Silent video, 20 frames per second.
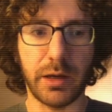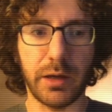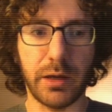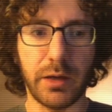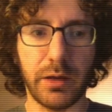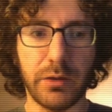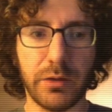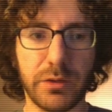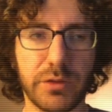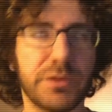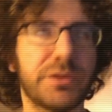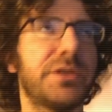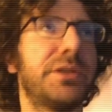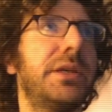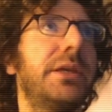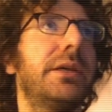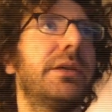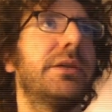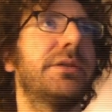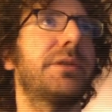You're
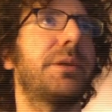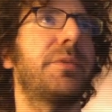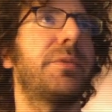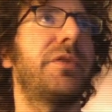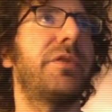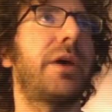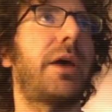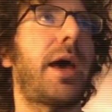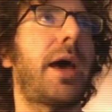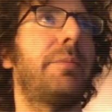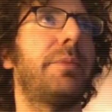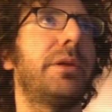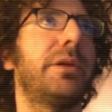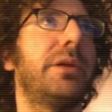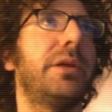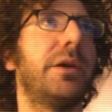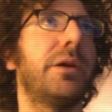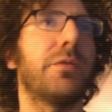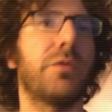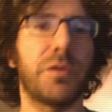seeing some of it happen
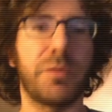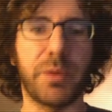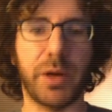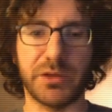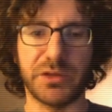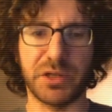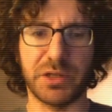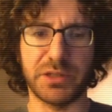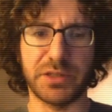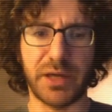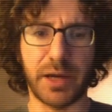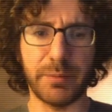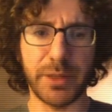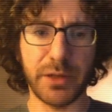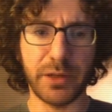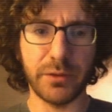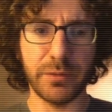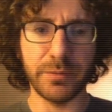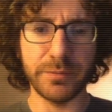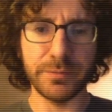here with Project
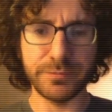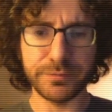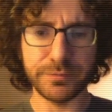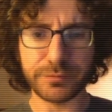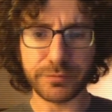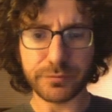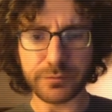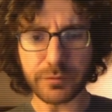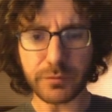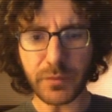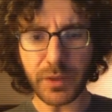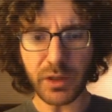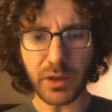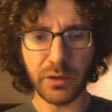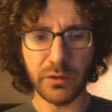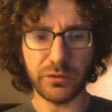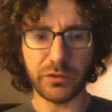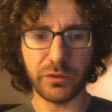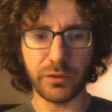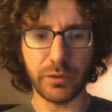Domino.
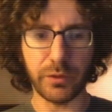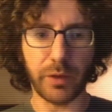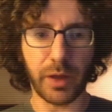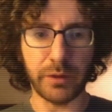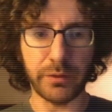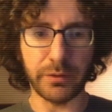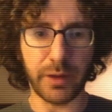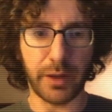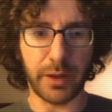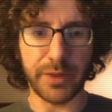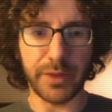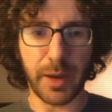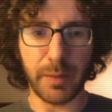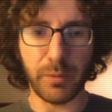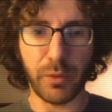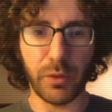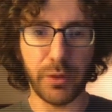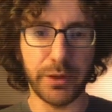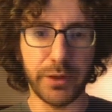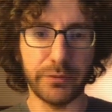And so on that
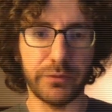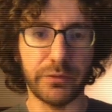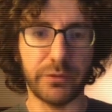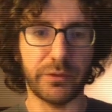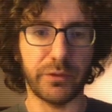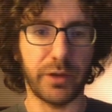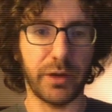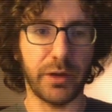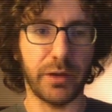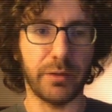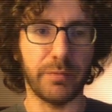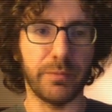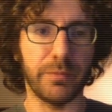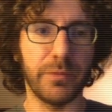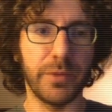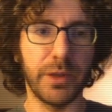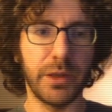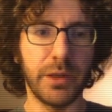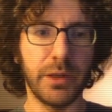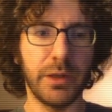point,
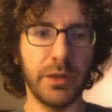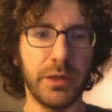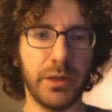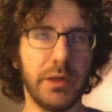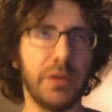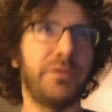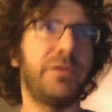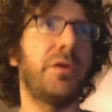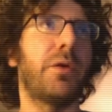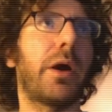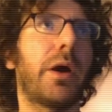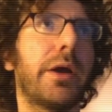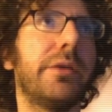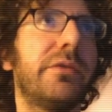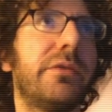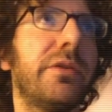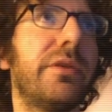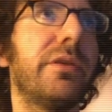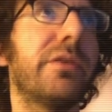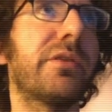if you are
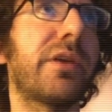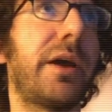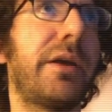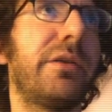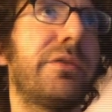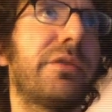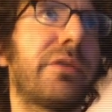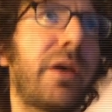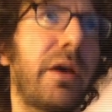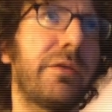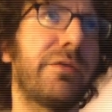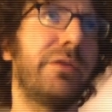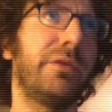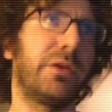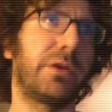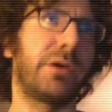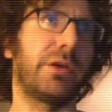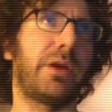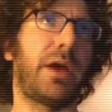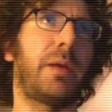into this kind of stuff and you
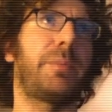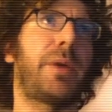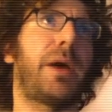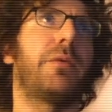could help out